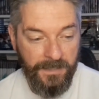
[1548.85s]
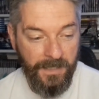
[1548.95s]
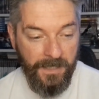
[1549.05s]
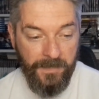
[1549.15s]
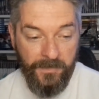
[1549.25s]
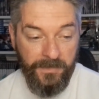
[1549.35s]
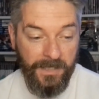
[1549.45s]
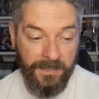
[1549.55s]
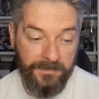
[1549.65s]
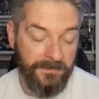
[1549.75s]
And
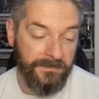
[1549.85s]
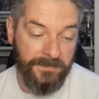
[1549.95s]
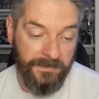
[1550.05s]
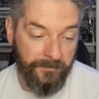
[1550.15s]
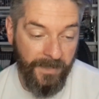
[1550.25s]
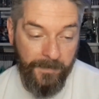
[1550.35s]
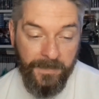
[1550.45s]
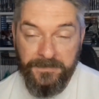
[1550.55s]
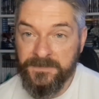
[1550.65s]
that Batman